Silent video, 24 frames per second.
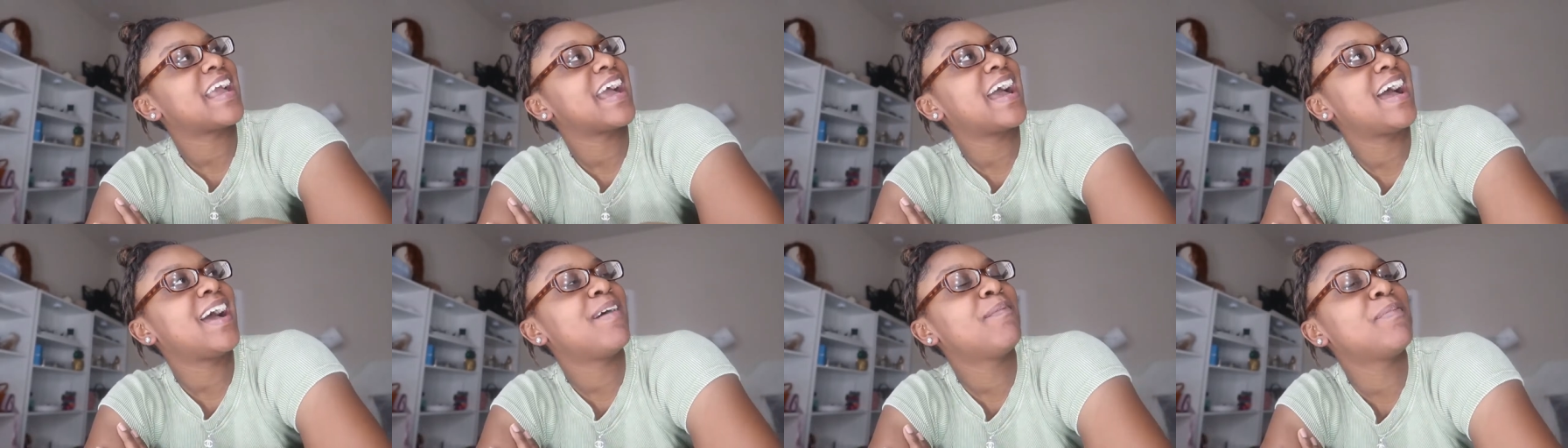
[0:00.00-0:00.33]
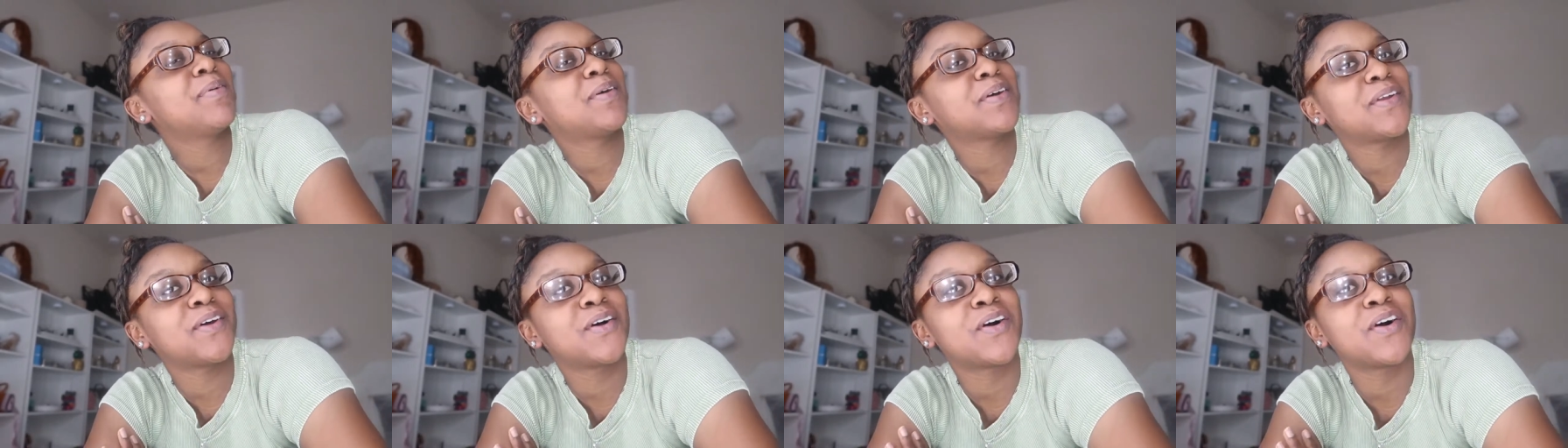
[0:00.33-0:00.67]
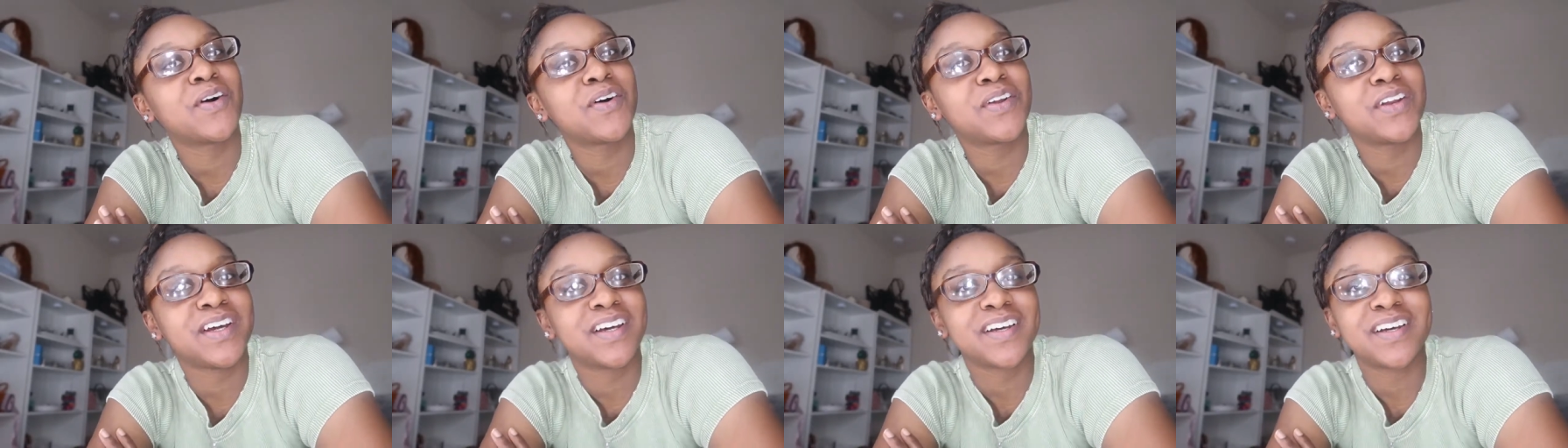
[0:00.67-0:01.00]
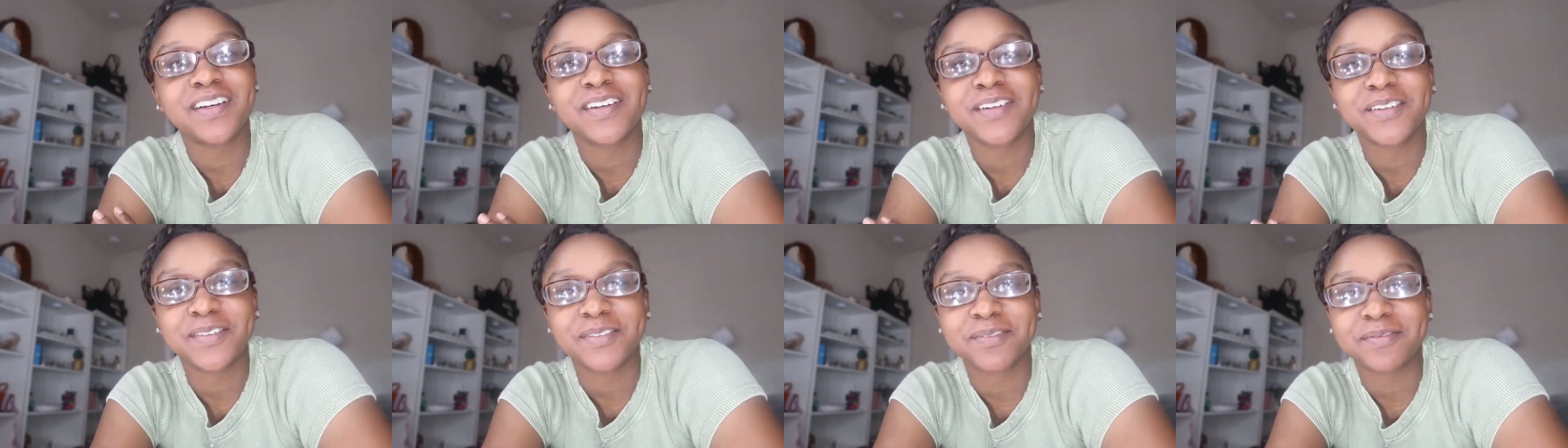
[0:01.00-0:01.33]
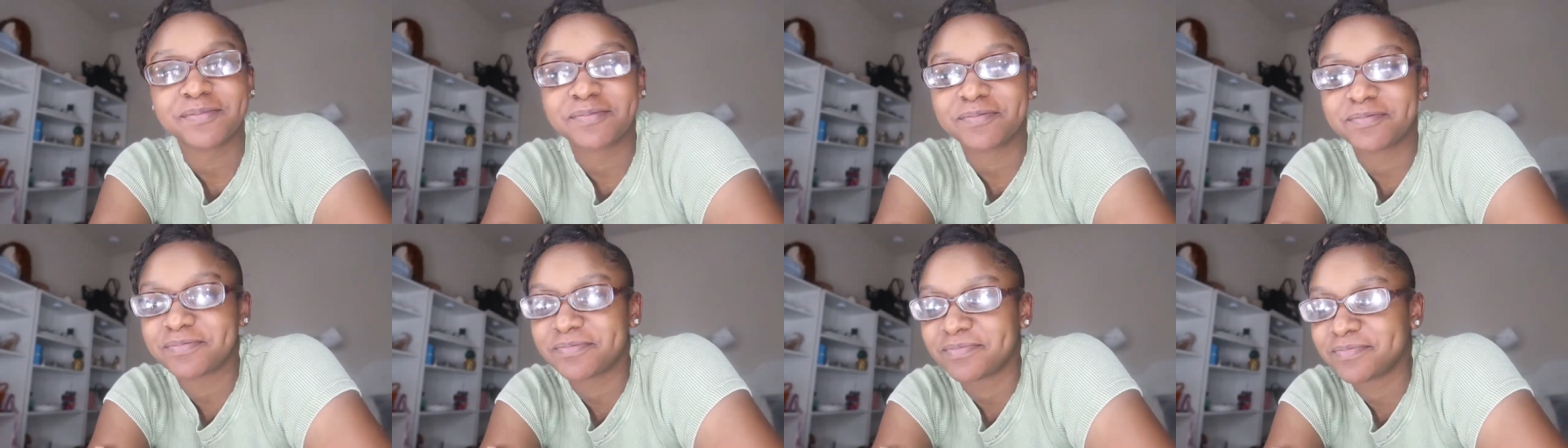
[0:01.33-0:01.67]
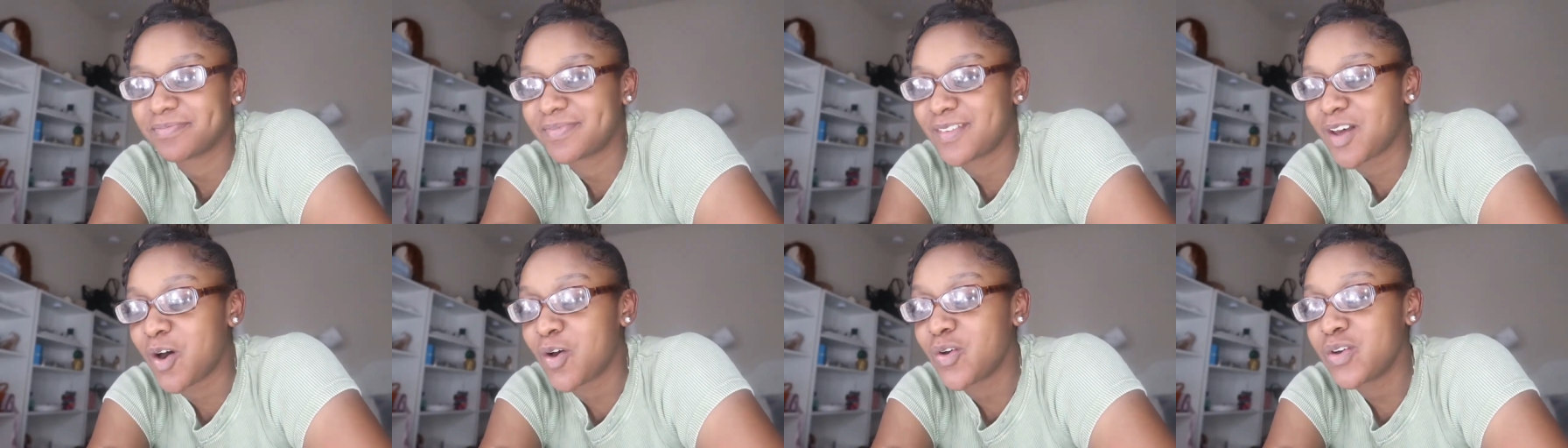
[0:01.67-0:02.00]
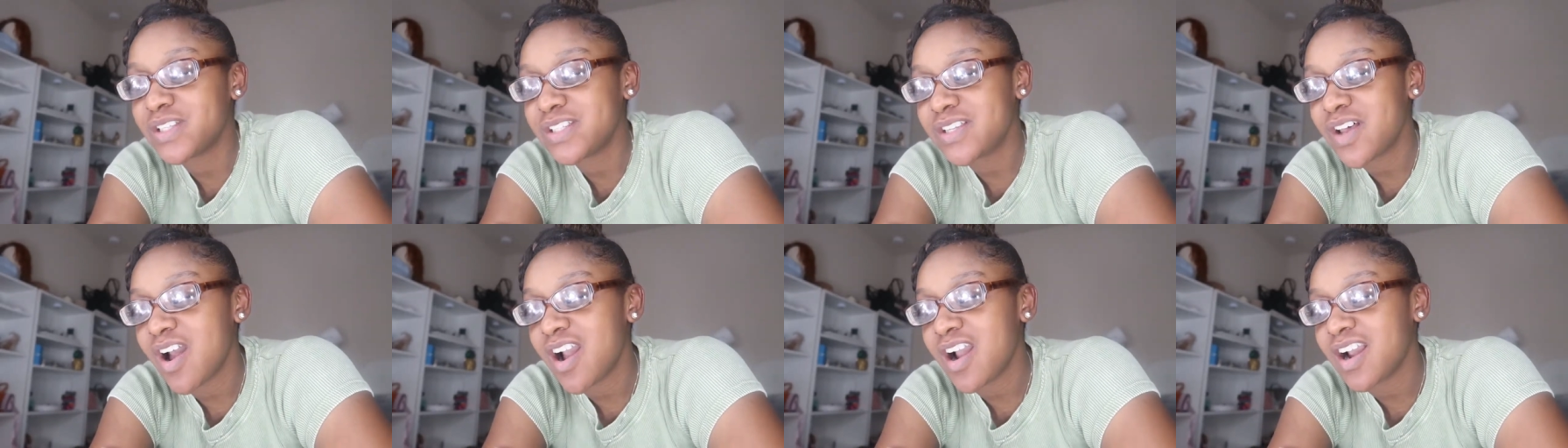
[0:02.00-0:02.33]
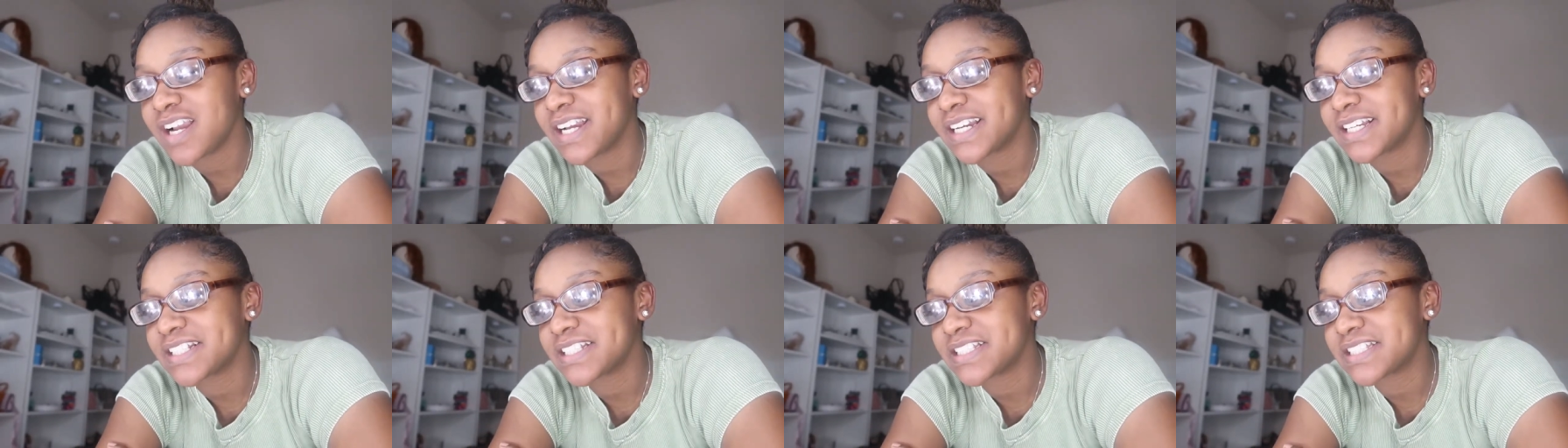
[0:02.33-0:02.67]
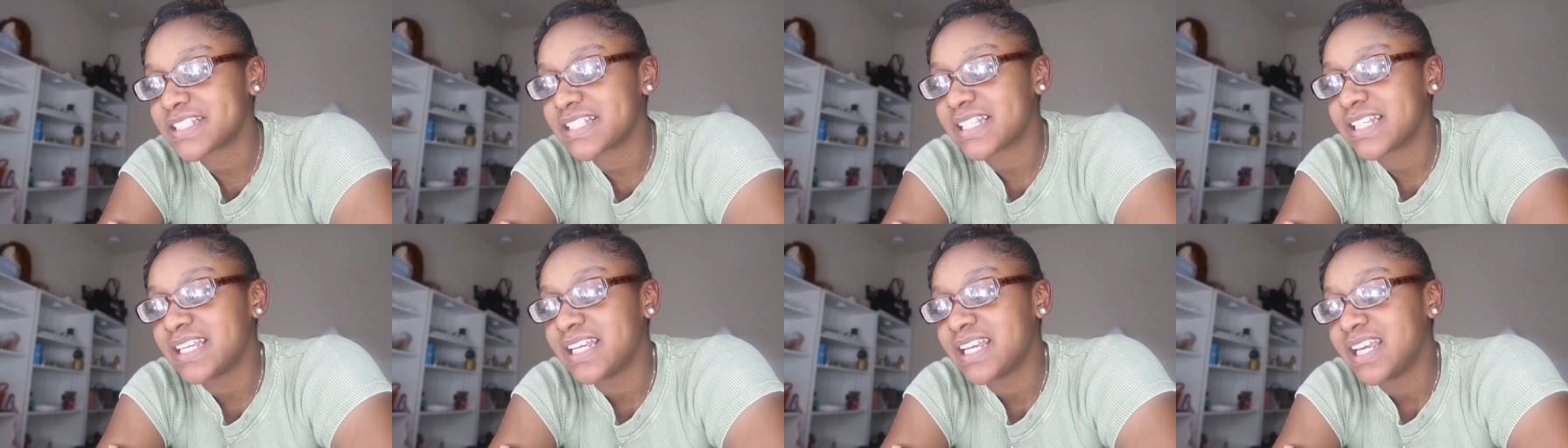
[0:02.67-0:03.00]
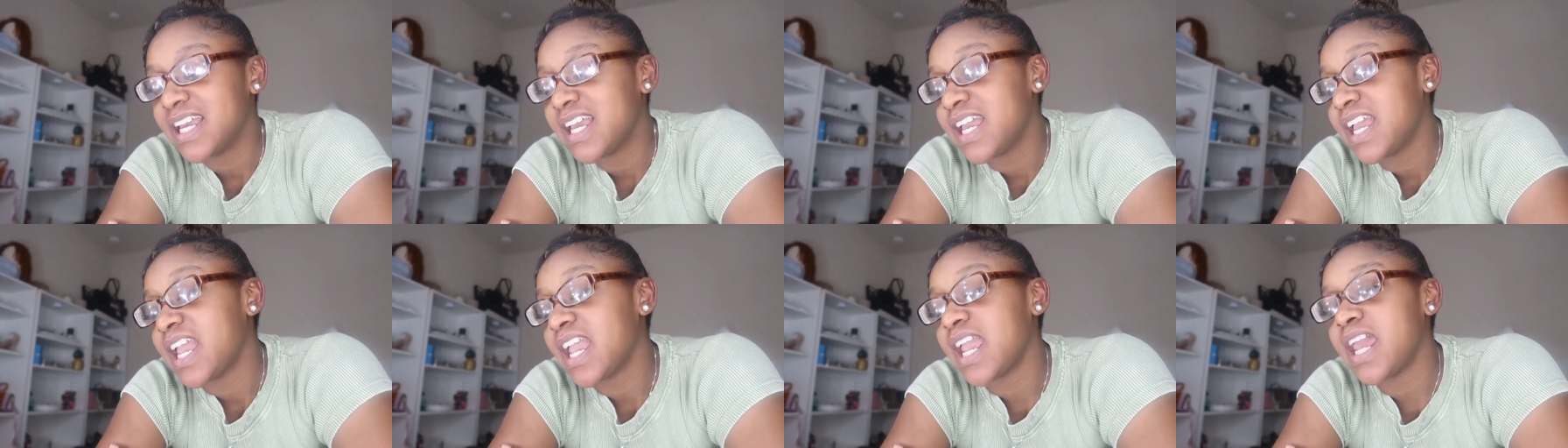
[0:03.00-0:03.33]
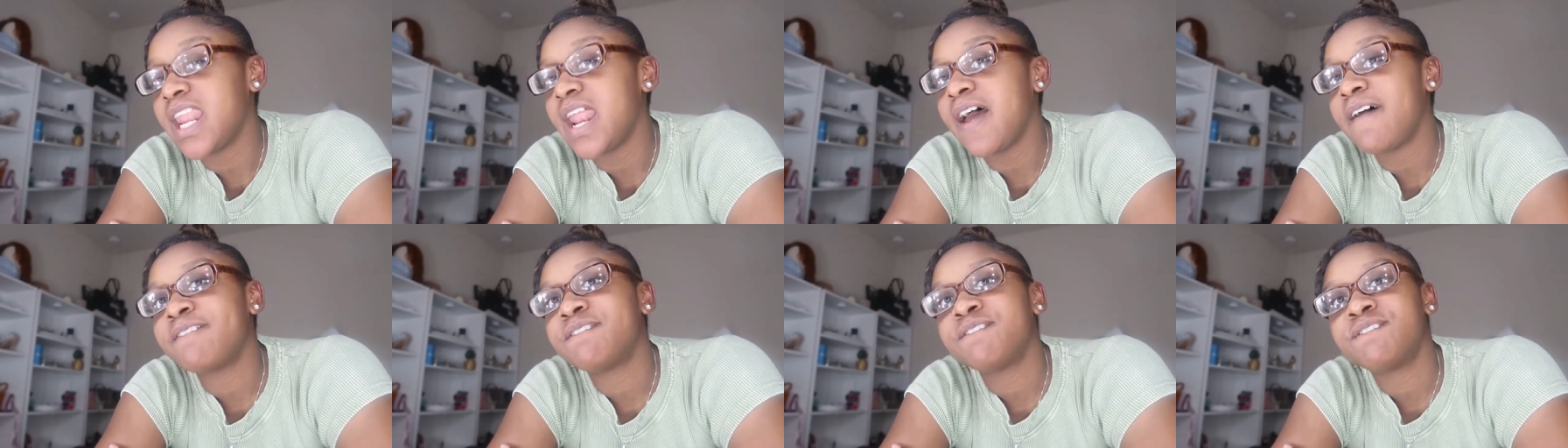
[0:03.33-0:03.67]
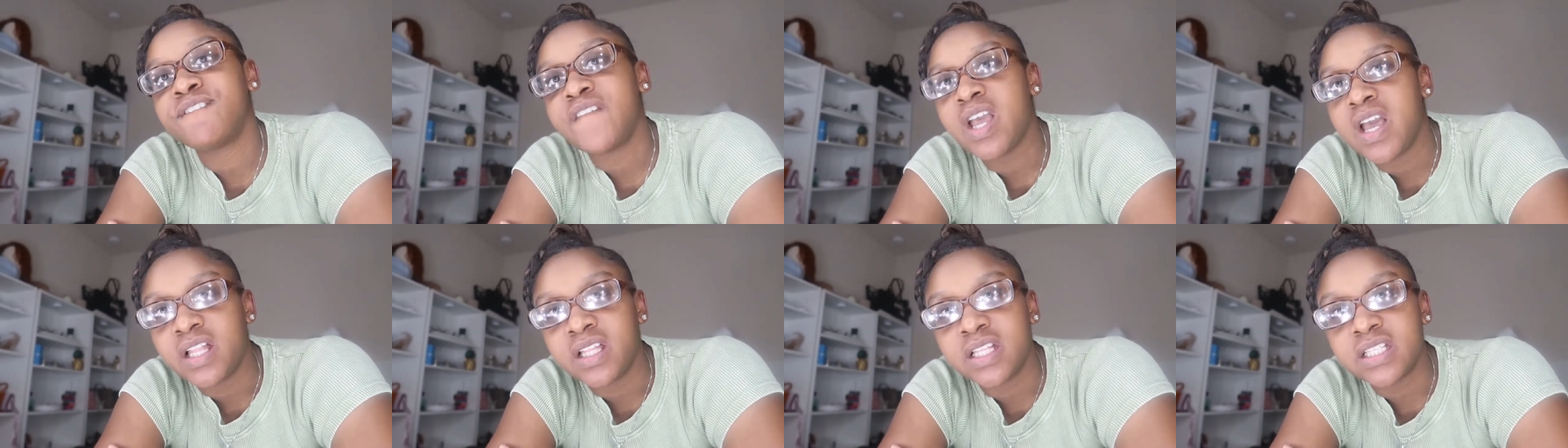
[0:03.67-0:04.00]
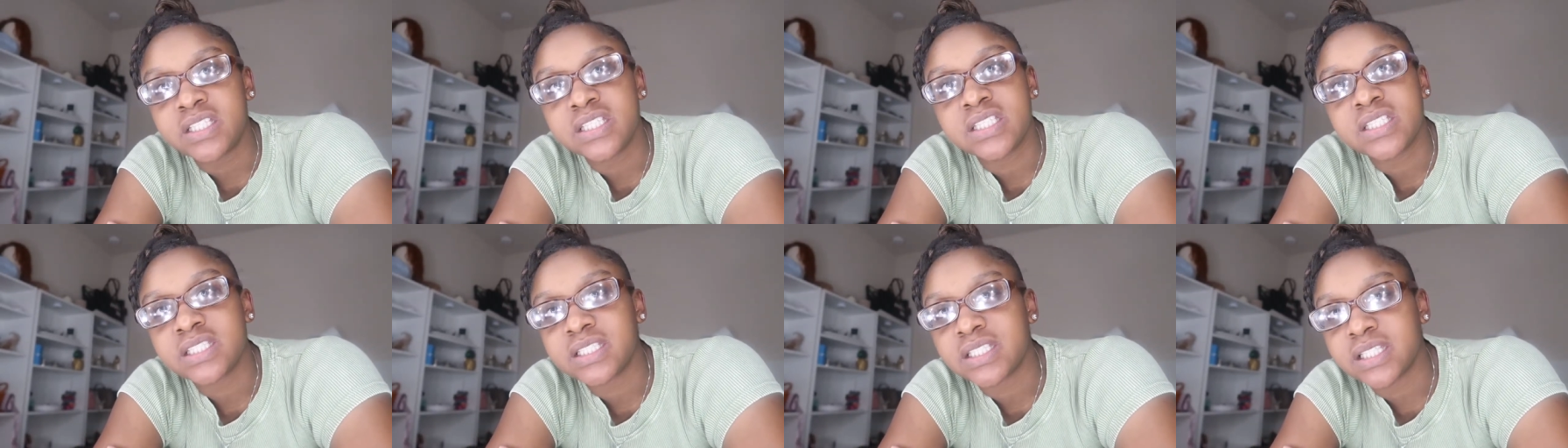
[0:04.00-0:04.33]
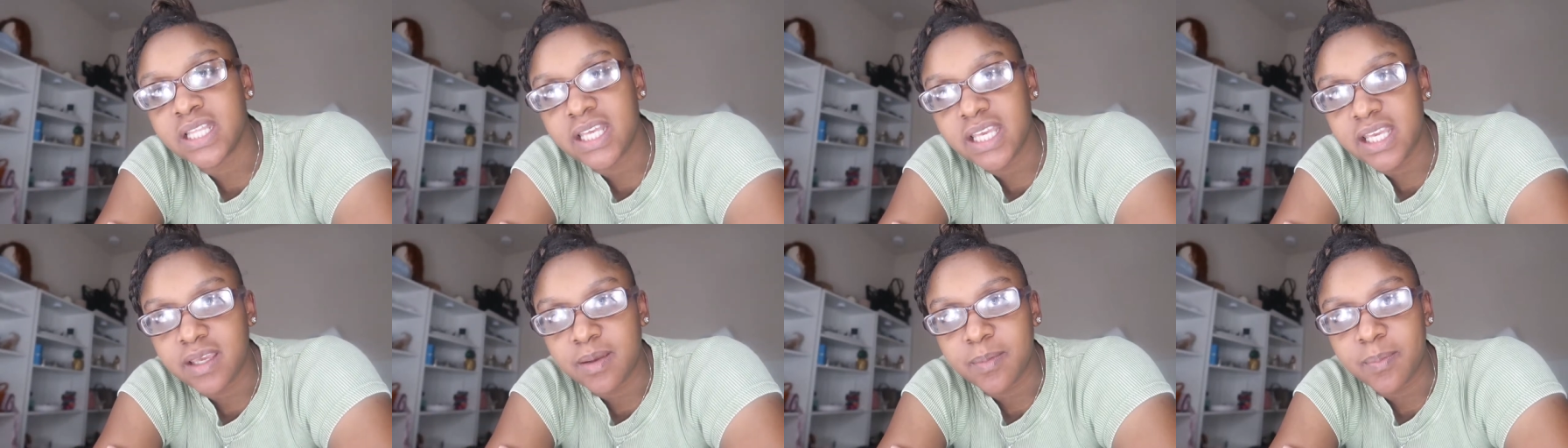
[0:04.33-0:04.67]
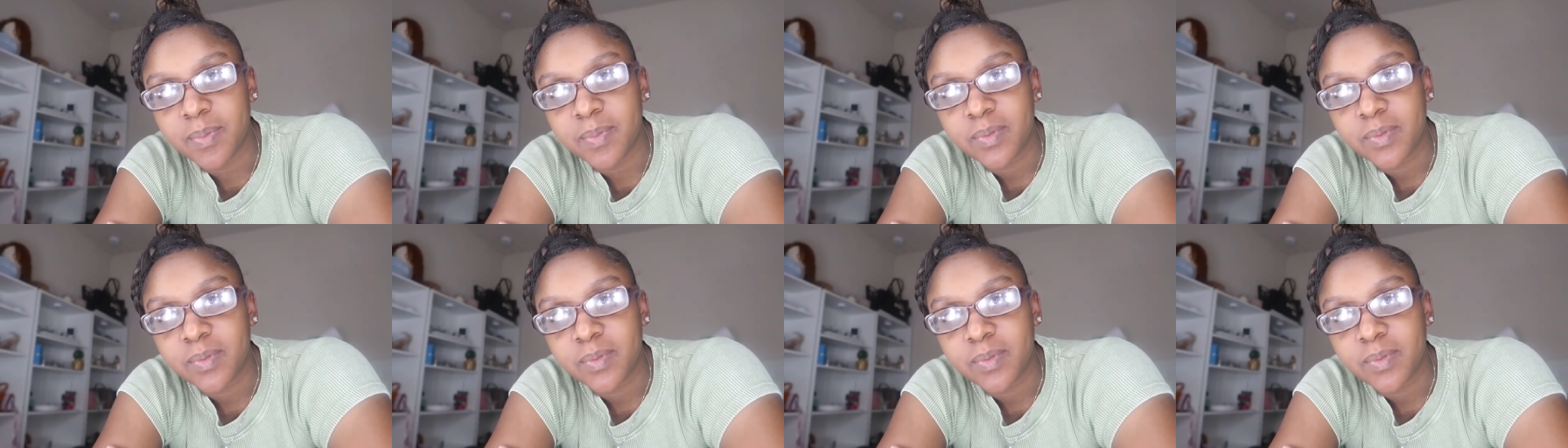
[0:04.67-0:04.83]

I put on um, Ozarks, and I fell asleep.